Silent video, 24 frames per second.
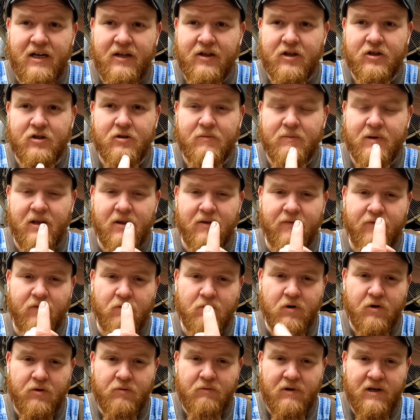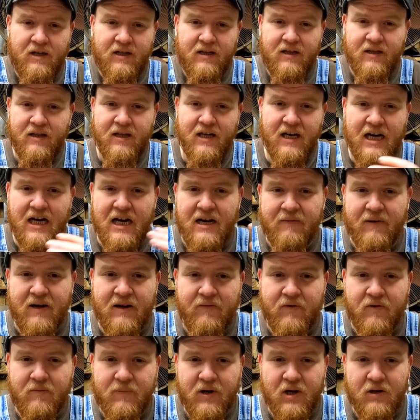This will be the 4th one that I haven't
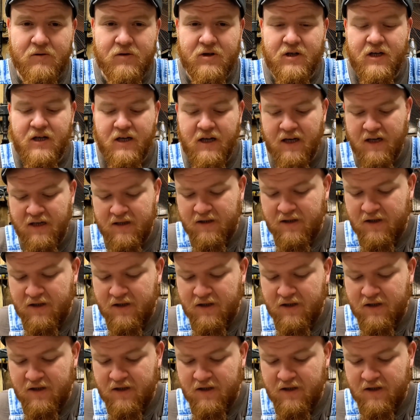even posted yet.